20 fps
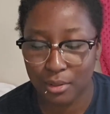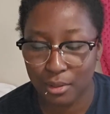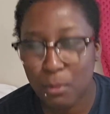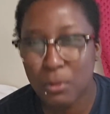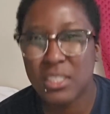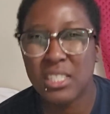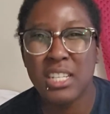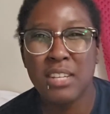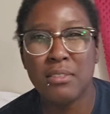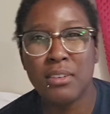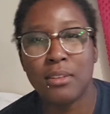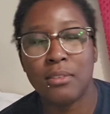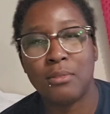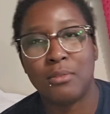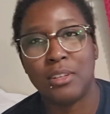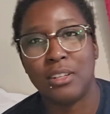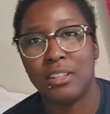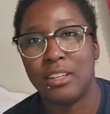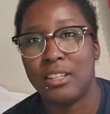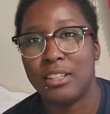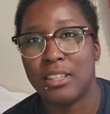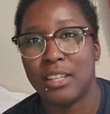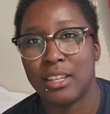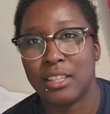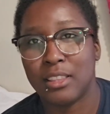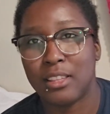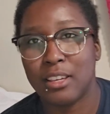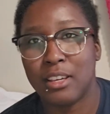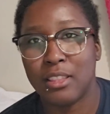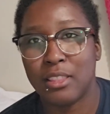He wasn't even a villain.
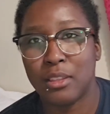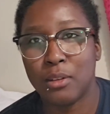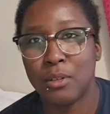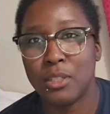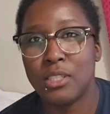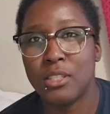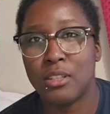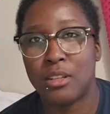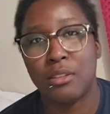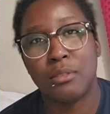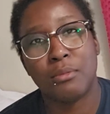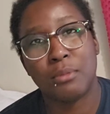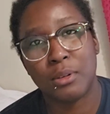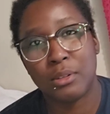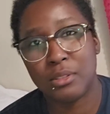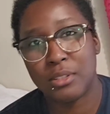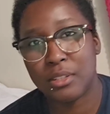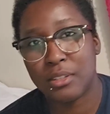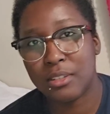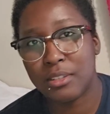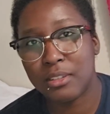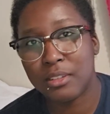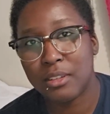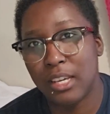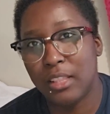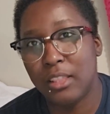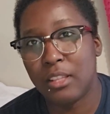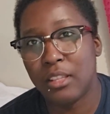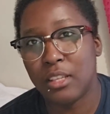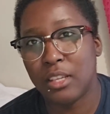Like there was another person
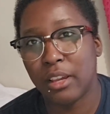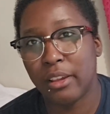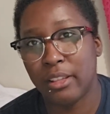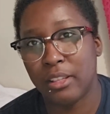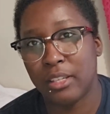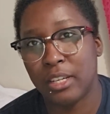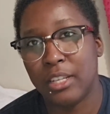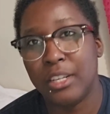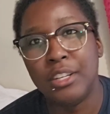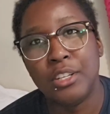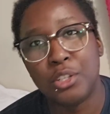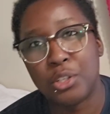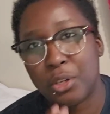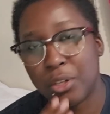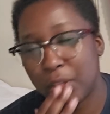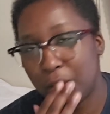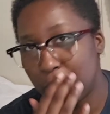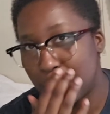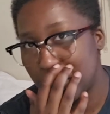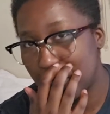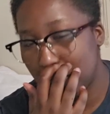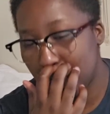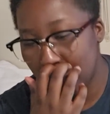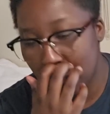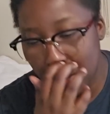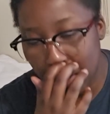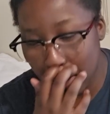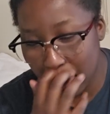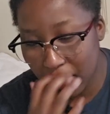in the trilogy